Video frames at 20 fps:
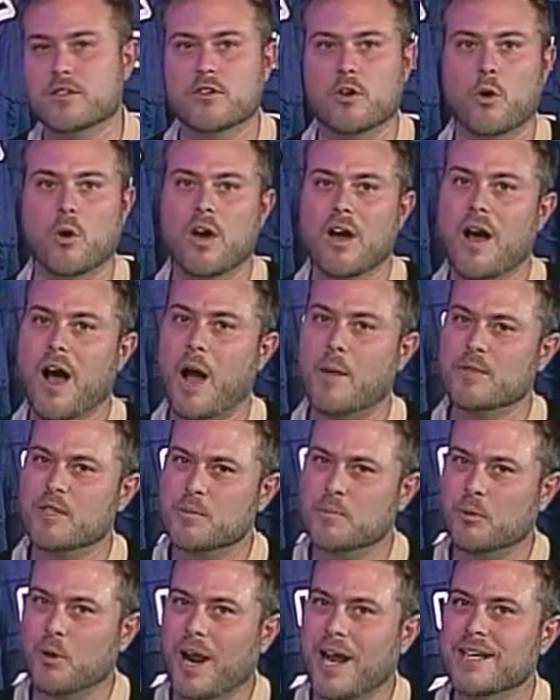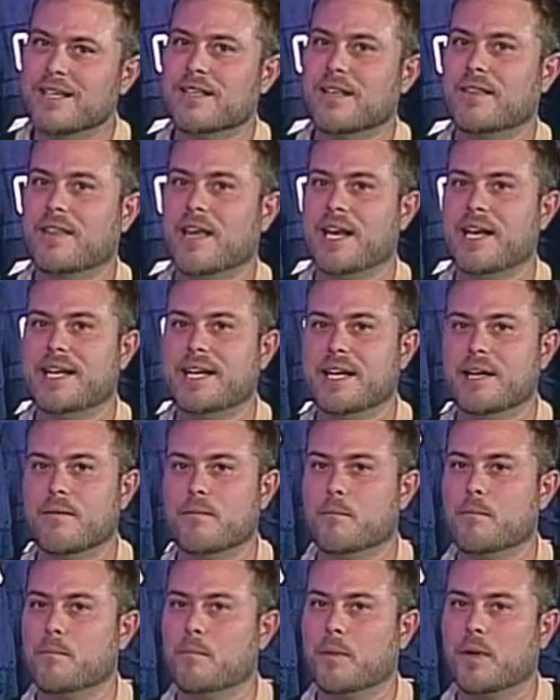so I'm surprised that they didn't
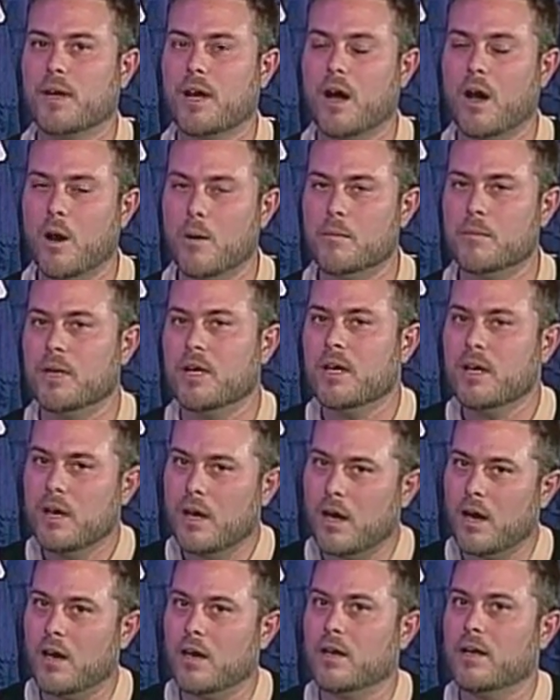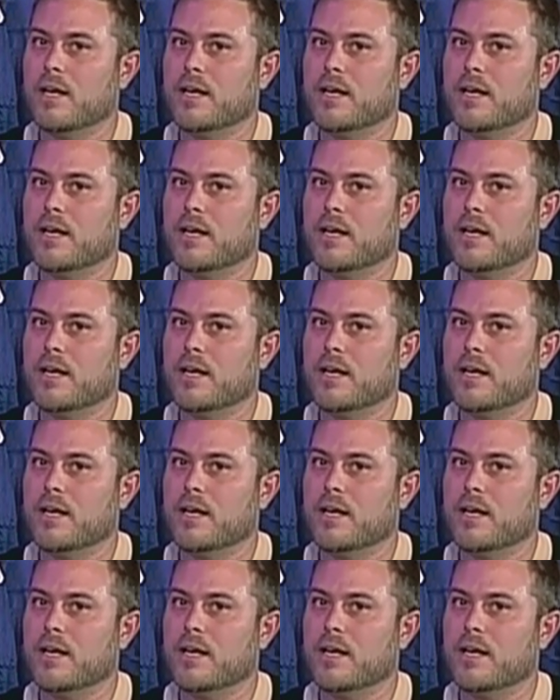come uh,